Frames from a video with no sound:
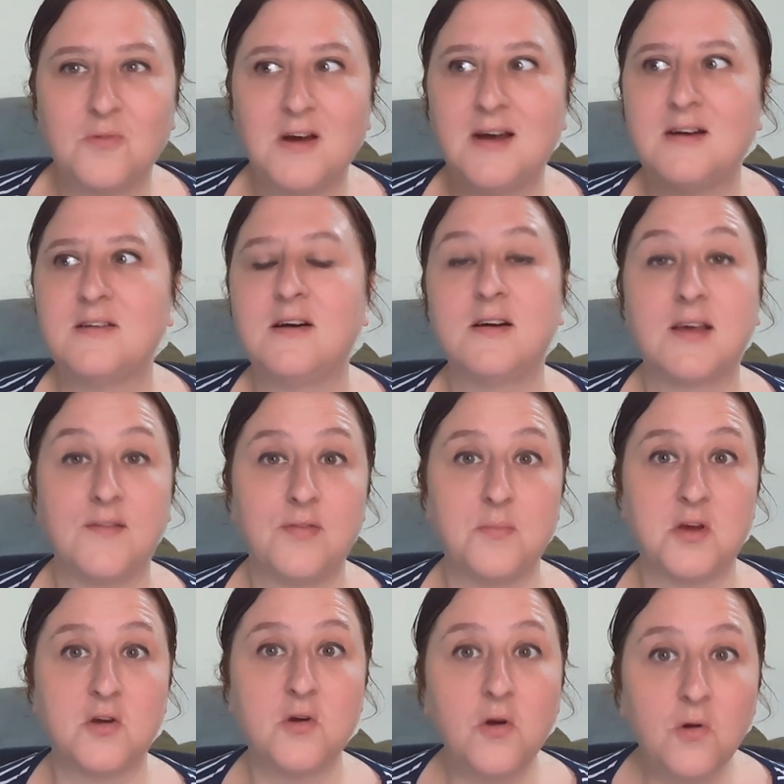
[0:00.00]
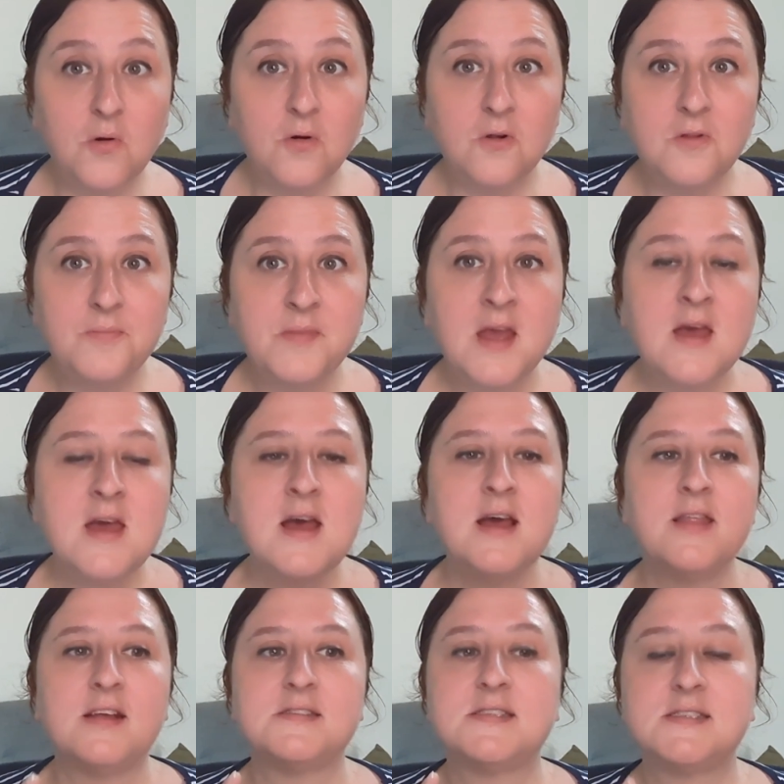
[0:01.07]
well, I'll give them a call.
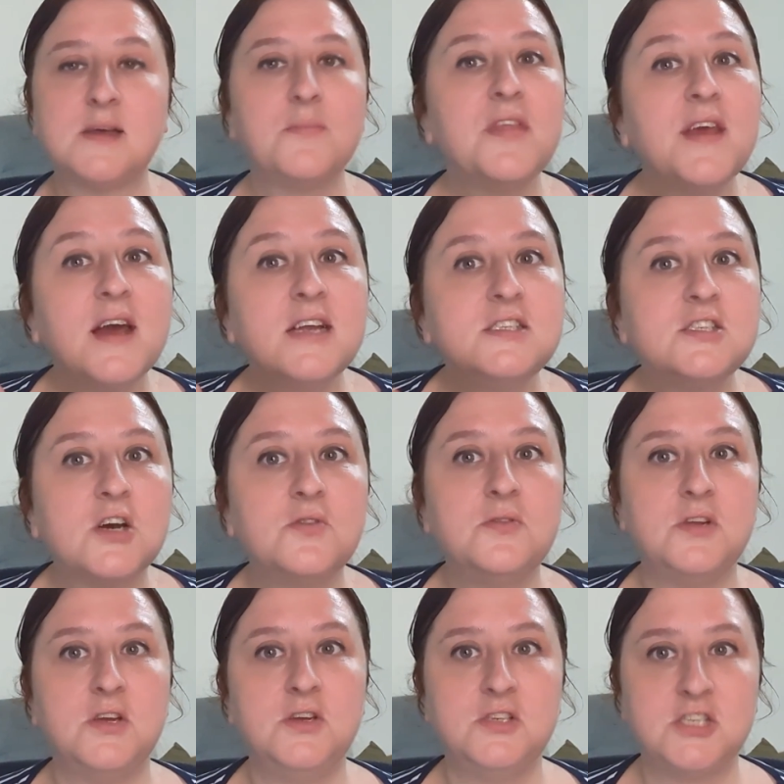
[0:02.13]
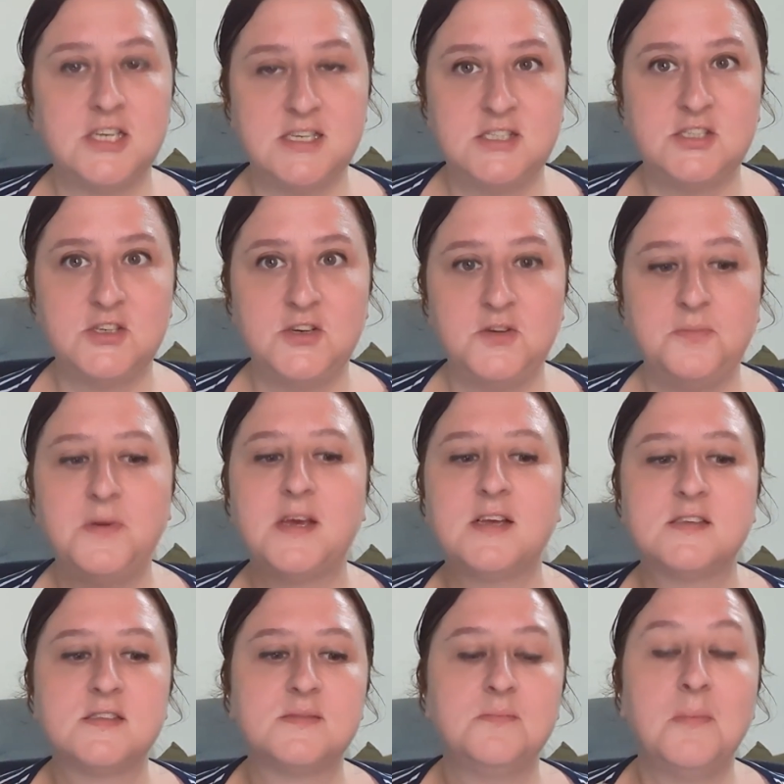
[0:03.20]
That's something I don't usually do
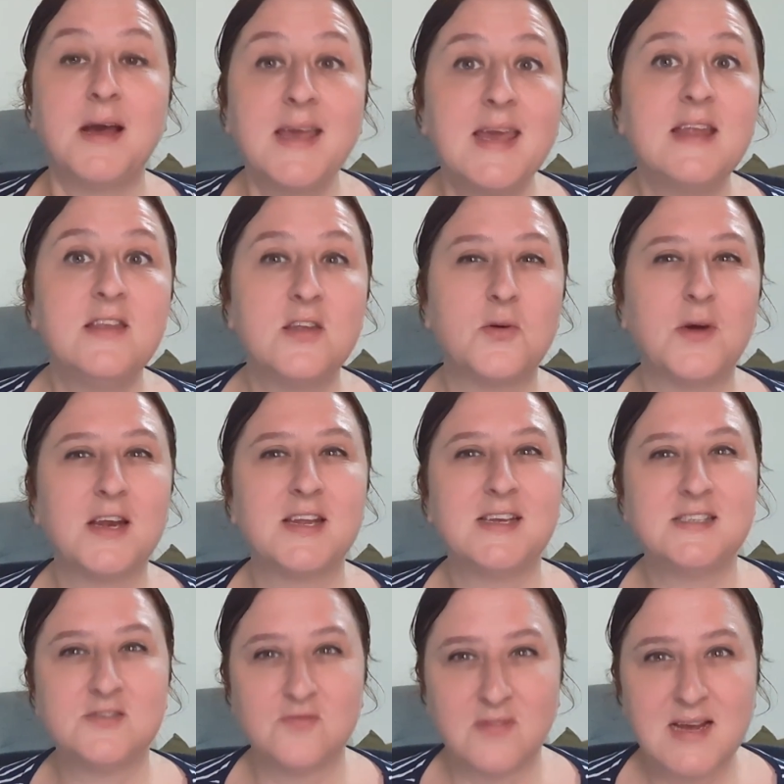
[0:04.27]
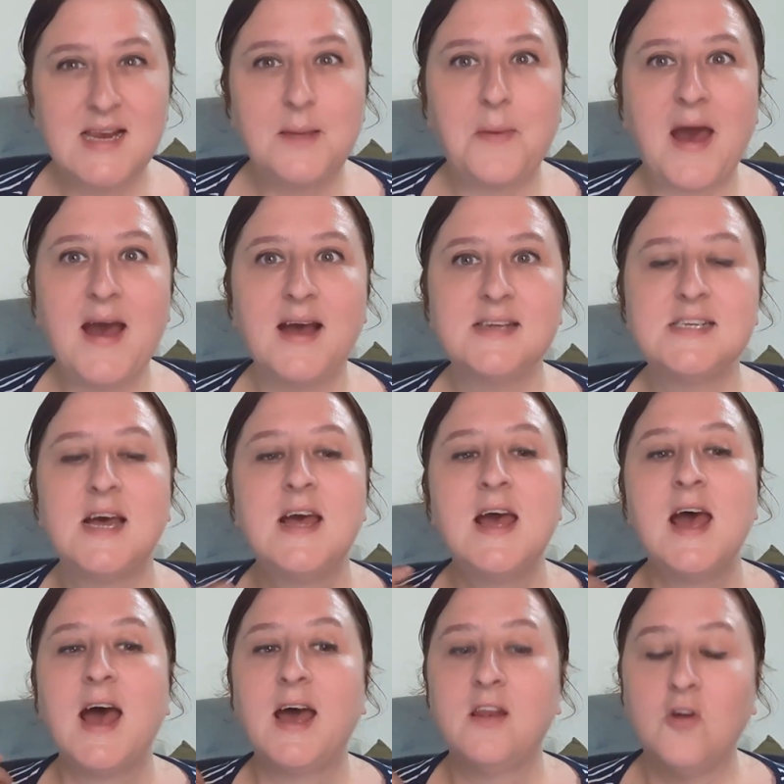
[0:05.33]
because my Kinyarwanda is really bad
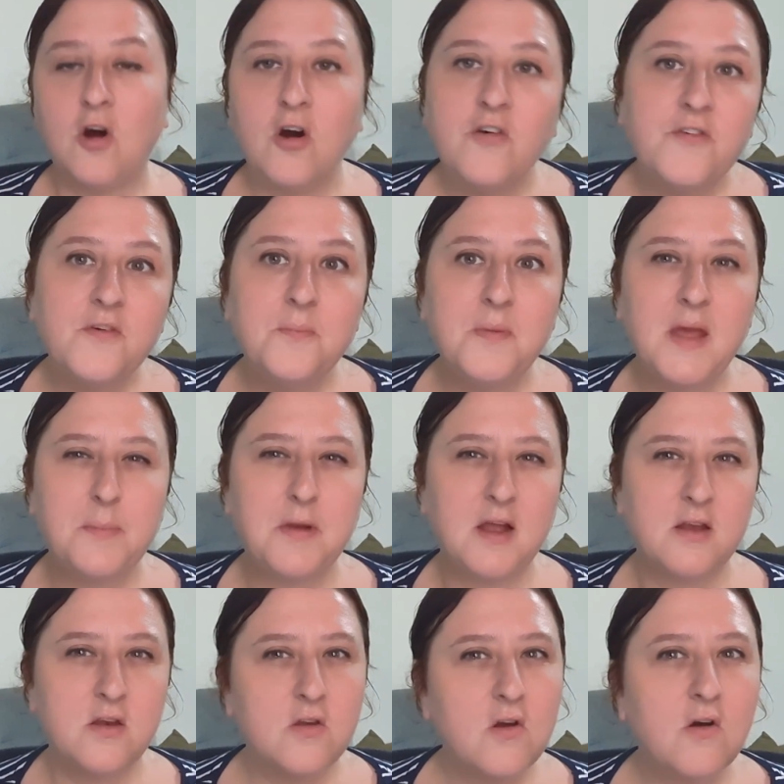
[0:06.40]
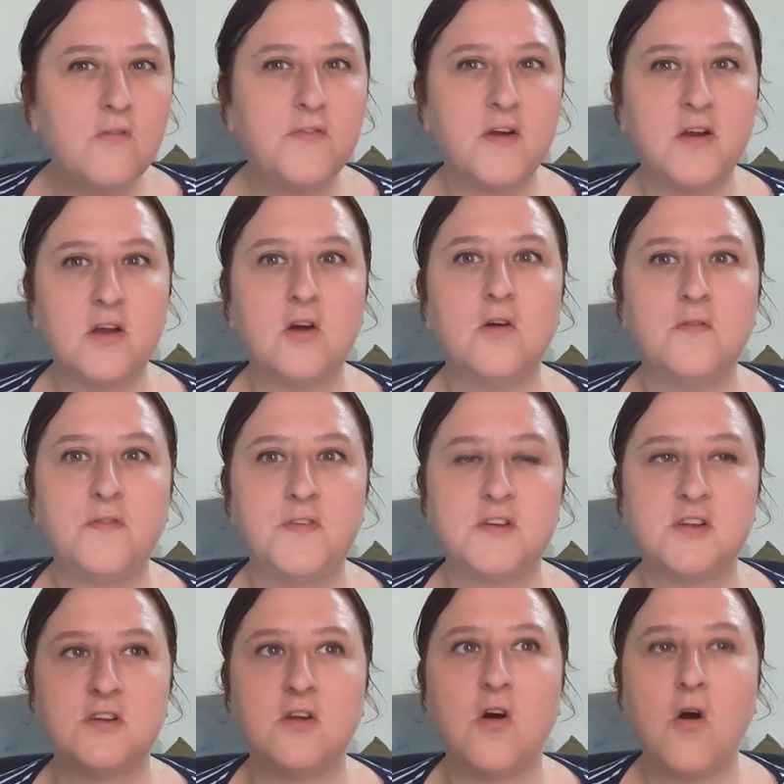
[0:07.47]
and often people are not very
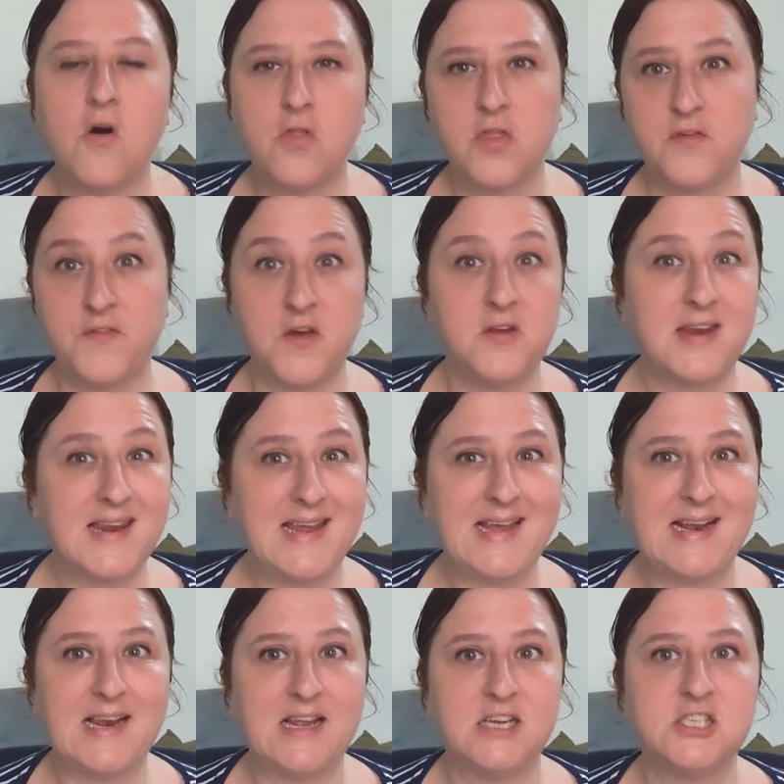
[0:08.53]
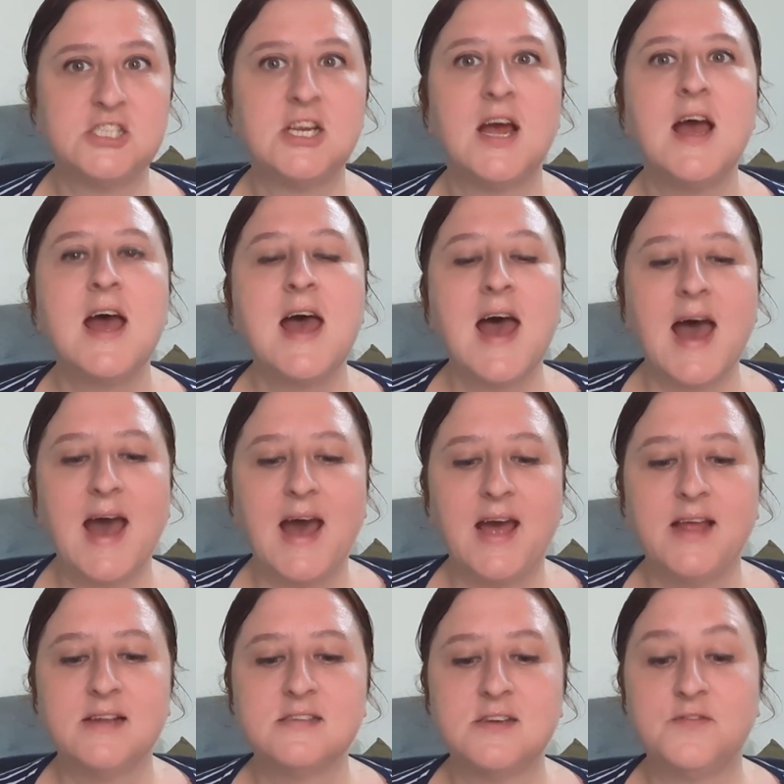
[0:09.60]
confident on the phone in English.
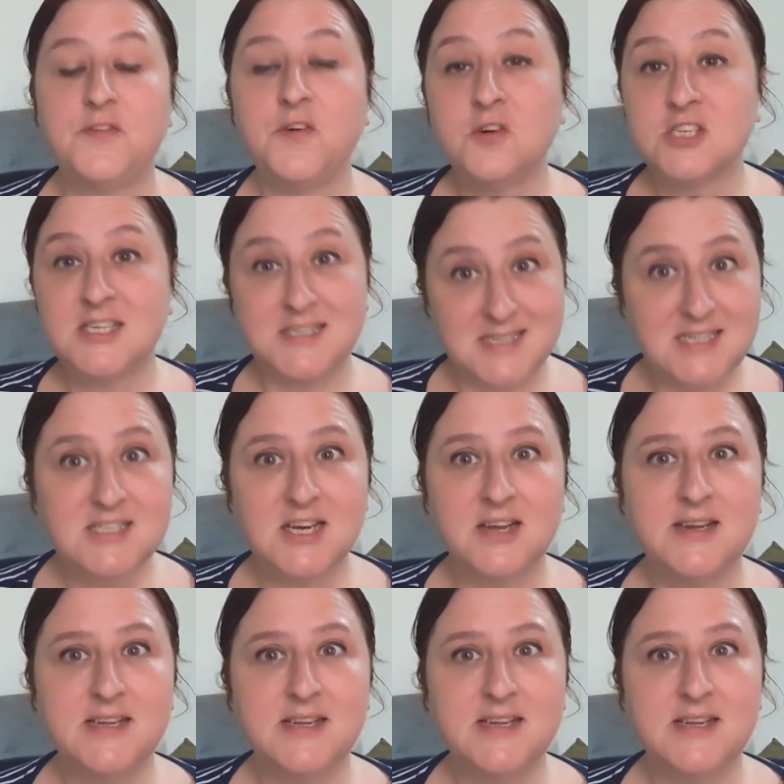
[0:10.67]
And unfortunately it did turn